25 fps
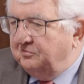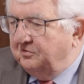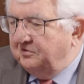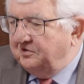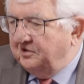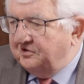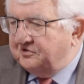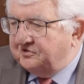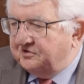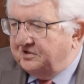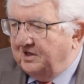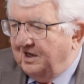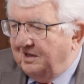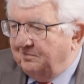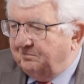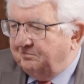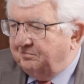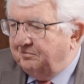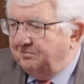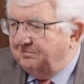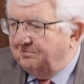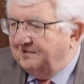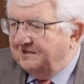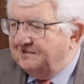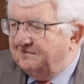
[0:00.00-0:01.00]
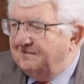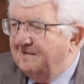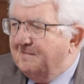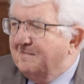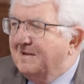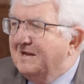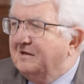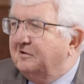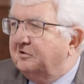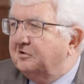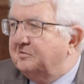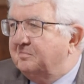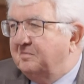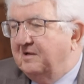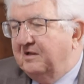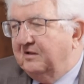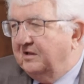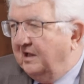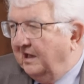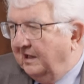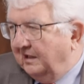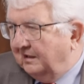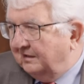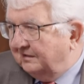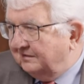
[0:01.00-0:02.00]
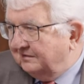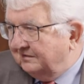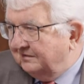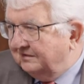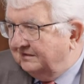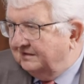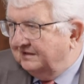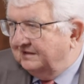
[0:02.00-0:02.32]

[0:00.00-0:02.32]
to the top, but we may not be there.